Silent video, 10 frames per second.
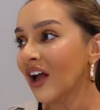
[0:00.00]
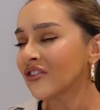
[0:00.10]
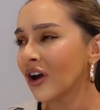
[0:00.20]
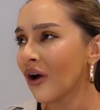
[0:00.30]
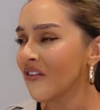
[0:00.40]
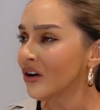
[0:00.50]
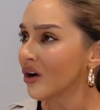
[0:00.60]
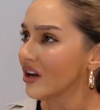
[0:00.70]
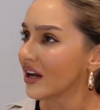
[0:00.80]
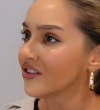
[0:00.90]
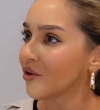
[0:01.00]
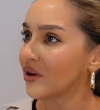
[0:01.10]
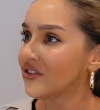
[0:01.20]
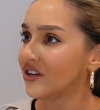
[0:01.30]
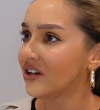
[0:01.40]
So I feel like the last time
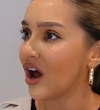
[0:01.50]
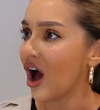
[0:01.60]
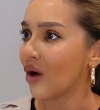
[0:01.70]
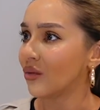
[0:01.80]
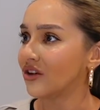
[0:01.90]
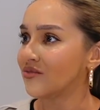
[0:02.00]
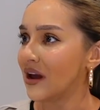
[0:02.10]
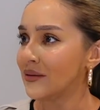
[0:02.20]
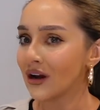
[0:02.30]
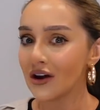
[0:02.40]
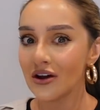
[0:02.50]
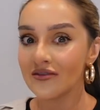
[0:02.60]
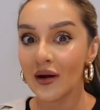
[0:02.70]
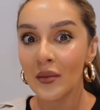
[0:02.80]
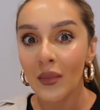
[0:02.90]
I seen her was maybe like
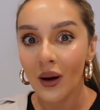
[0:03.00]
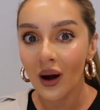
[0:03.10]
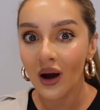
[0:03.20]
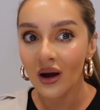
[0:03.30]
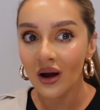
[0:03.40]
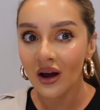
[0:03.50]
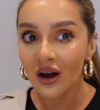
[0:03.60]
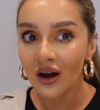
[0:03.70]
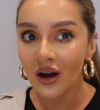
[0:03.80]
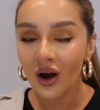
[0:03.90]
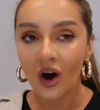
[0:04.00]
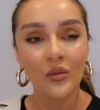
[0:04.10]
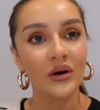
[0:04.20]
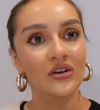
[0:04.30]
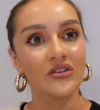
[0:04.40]
November.
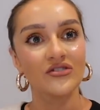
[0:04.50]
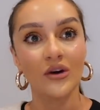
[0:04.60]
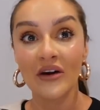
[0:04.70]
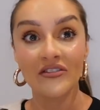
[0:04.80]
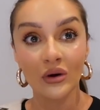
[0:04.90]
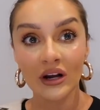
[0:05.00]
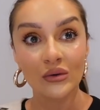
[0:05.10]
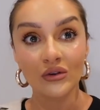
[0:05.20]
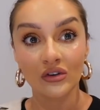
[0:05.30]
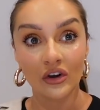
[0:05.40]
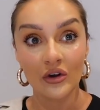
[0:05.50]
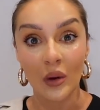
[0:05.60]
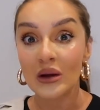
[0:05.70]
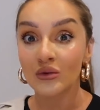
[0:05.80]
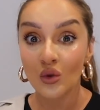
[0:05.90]
Oh my goodness, no, I feel like it was October.
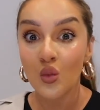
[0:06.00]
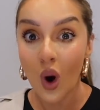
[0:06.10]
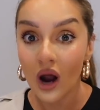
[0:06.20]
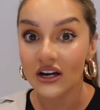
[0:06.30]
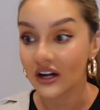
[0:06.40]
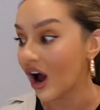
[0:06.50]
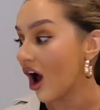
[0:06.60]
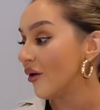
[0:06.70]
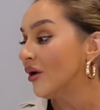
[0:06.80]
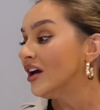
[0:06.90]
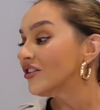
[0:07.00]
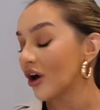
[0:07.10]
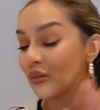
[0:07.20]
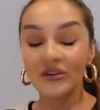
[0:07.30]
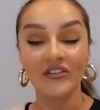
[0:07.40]
It was a while ago. So
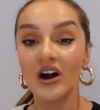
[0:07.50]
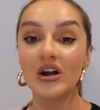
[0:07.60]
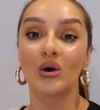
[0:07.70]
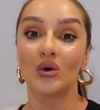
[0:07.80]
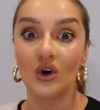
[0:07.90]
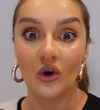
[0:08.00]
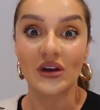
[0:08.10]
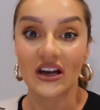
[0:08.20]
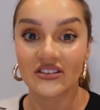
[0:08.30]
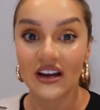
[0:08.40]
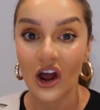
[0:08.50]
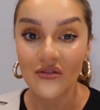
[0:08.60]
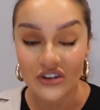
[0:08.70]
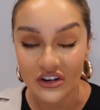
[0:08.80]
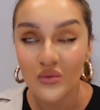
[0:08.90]
we finally caught up yesterday
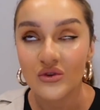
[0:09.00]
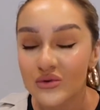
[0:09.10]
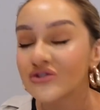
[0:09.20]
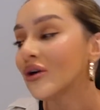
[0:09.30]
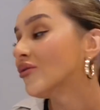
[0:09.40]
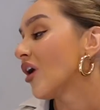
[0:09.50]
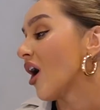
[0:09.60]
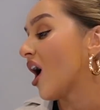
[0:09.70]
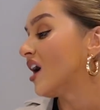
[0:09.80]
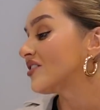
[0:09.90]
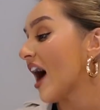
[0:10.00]
over dinner, which was so nice.